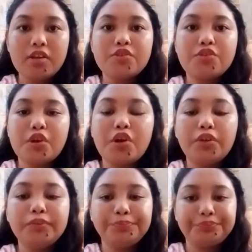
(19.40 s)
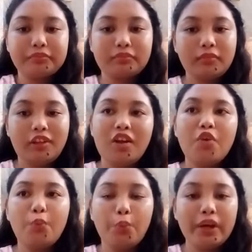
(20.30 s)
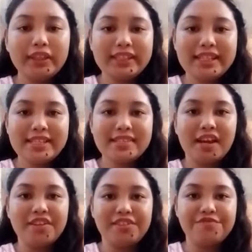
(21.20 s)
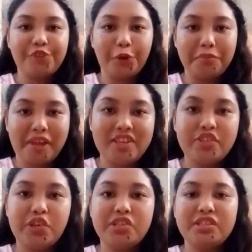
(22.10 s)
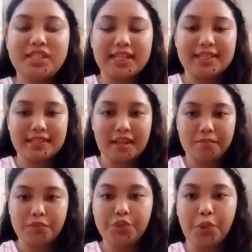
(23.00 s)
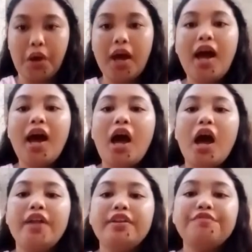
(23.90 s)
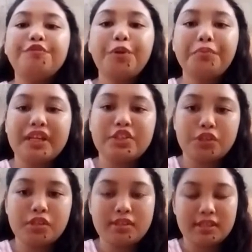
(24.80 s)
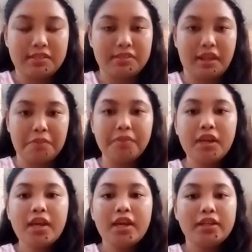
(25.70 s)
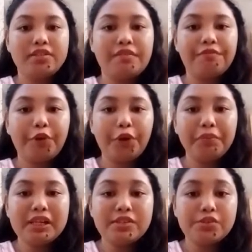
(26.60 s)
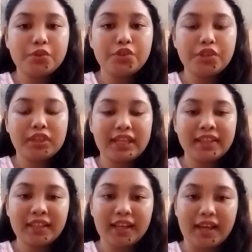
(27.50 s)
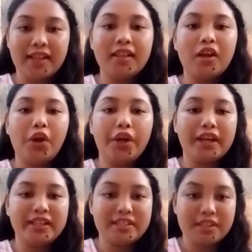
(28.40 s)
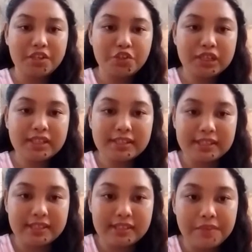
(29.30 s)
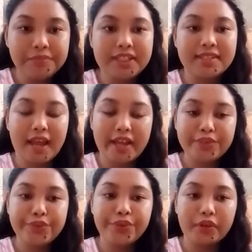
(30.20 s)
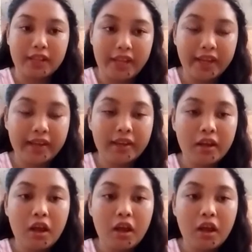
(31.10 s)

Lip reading: So, what is an information system? An information system is a formal socio-technical organizational system designed to collect,